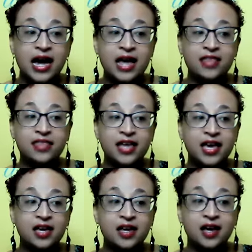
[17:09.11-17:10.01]
And
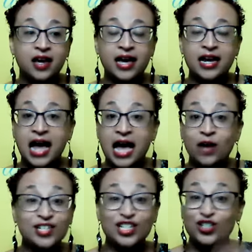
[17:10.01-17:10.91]
they, and I
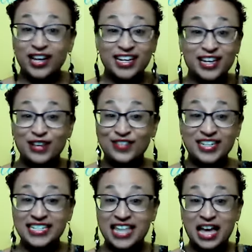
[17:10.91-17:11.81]
wasn't trying to
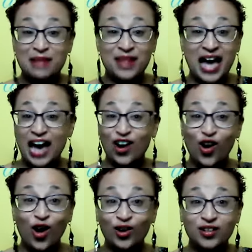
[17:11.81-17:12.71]
convince them at
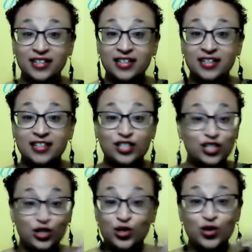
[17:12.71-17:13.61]
all to
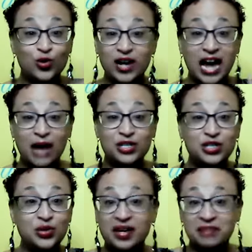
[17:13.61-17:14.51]
do what I was
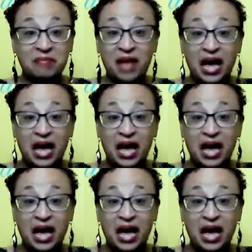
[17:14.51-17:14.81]
doing.